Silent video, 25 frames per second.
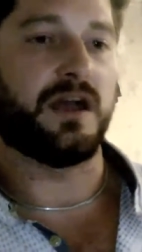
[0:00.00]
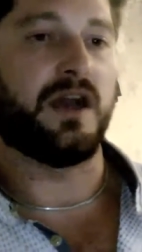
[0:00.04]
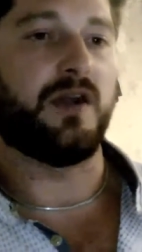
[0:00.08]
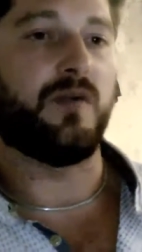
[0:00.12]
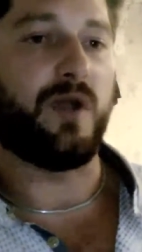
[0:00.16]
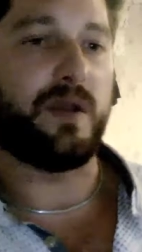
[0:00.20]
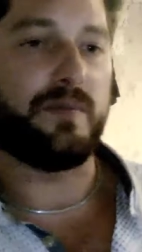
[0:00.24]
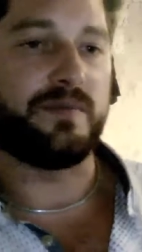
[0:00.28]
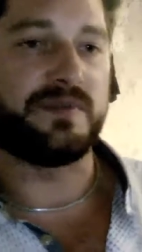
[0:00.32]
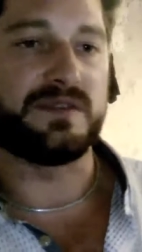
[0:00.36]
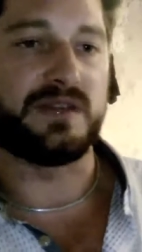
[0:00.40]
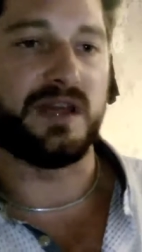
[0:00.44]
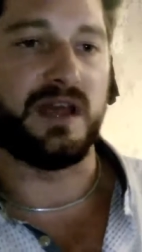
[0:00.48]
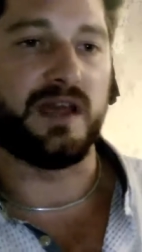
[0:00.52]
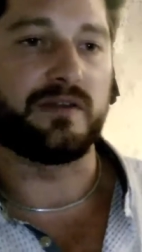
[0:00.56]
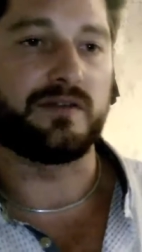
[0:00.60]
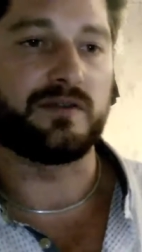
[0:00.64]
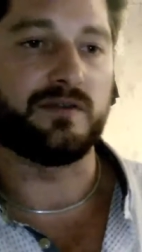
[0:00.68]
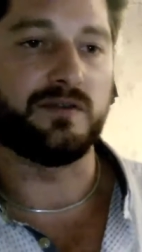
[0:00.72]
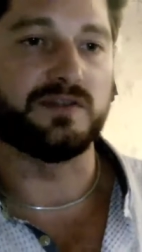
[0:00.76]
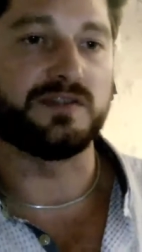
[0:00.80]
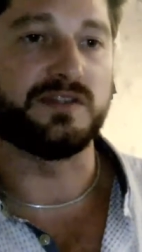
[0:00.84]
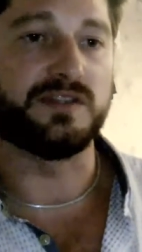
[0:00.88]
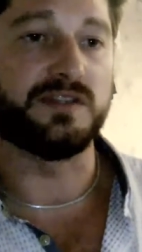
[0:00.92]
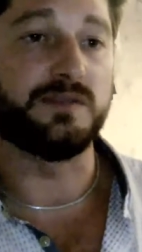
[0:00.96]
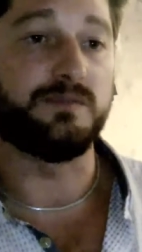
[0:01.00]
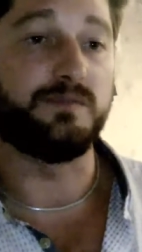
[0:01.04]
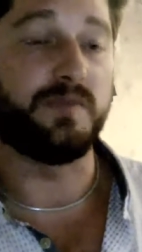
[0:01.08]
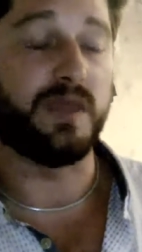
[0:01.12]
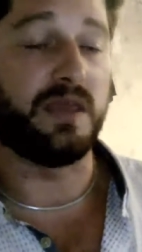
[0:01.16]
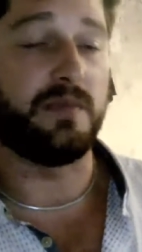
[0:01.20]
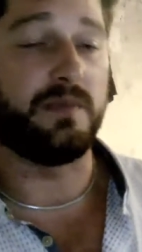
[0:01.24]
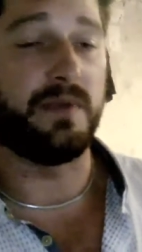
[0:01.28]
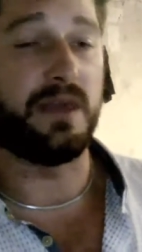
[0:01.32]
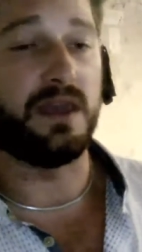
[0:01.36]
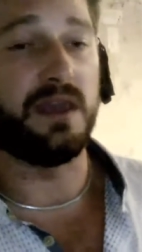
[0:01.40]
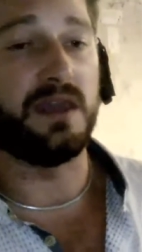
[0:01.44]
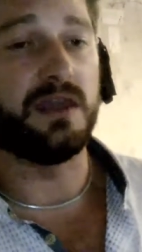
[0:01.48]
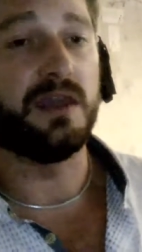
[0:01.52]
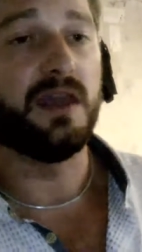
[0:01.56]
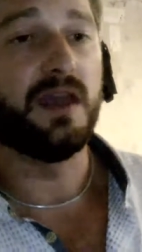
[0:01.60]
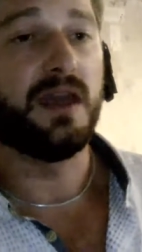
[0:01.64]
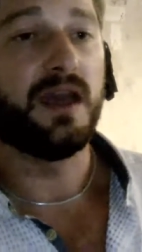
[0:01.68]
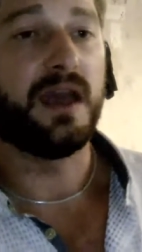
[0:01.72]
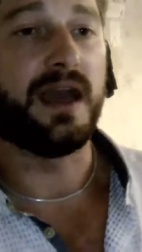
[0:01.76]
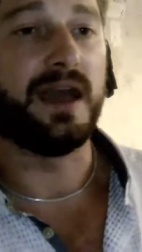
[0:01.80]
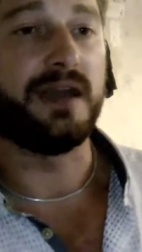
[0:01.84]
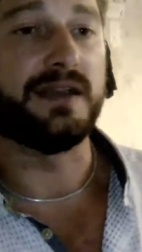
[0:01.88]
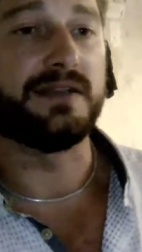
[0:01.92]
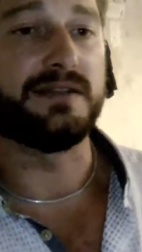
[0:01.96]
Our website, of course, is
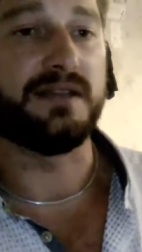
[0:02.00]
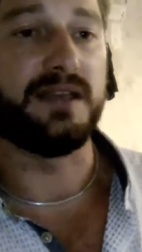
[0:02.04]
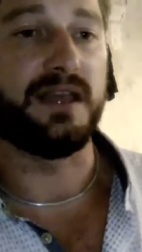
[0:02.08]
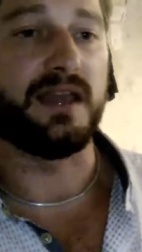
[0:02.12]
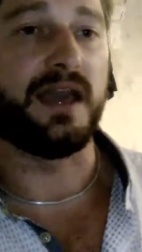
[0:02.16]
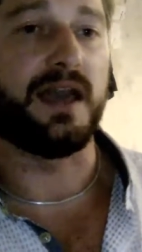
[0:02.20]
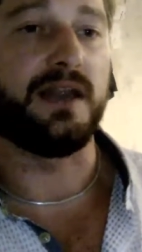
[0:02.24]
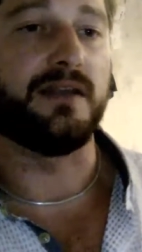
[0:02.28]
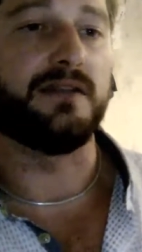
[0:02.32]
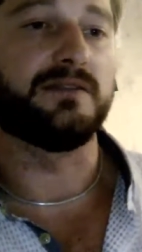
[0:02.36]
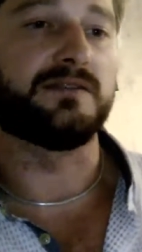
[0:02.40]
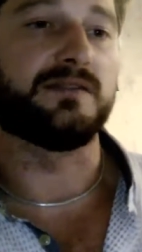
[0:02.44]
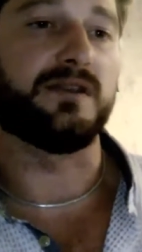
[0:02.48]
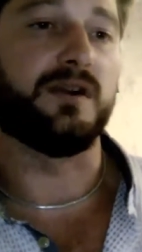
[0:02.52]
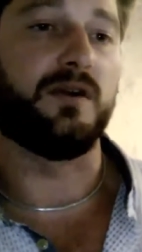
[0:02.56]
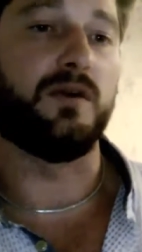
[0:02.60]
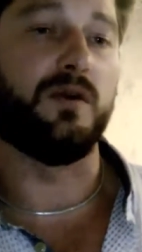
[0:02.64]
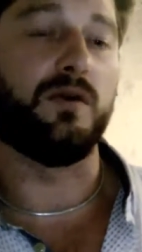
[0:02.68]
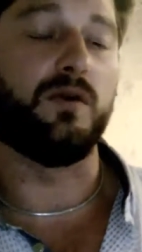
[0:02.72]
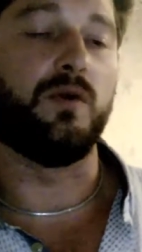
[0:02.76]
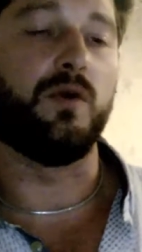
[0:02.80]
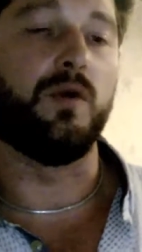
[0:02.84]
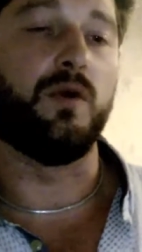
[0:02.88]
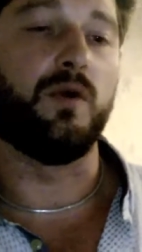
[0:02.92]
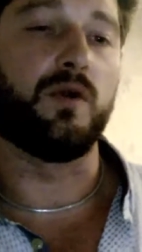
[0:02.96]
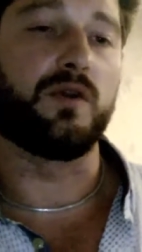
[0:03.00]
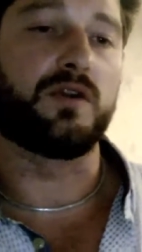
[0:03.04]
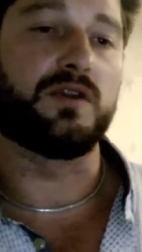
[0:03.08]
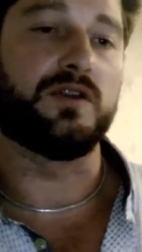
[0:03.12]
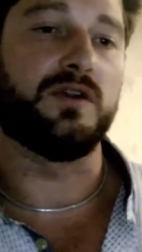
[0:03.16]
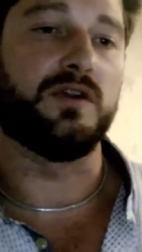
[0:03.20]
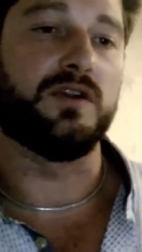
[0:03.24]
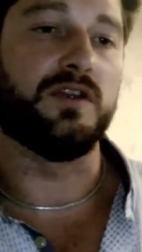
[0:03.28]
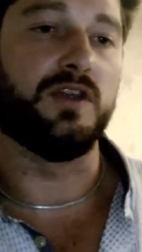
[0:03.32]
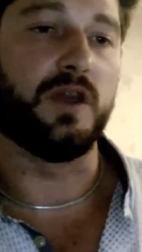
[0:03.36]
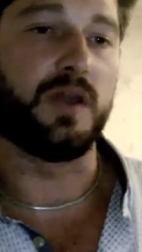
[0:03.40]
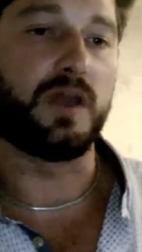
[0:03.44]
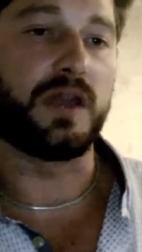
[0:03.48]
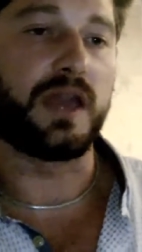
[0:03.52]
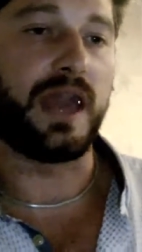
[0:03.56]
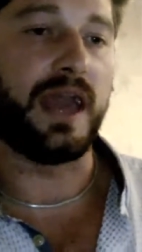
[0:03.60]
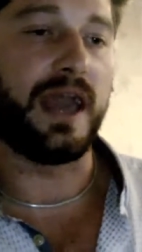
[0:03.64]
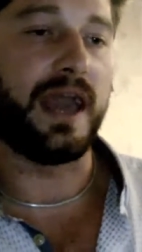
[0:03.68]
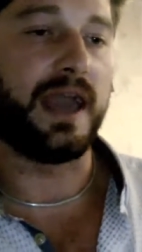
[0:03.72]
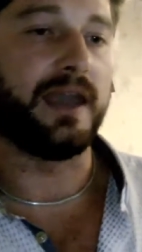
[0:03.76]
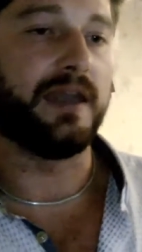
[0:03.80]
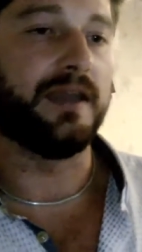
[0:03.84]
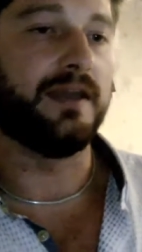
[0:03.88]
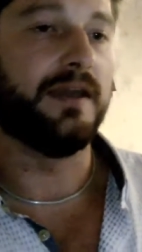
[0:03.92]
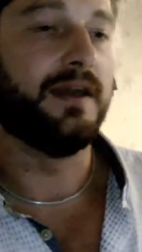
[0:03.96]

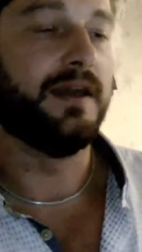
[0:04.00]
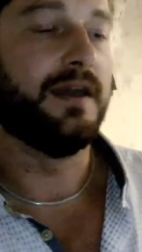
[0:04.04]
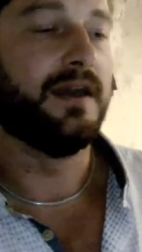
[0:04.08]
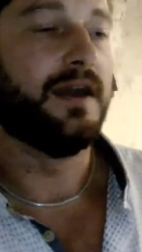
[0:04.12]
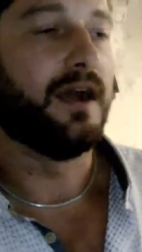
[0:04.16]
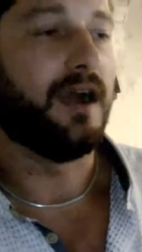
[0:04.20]
bbsen.org.uk.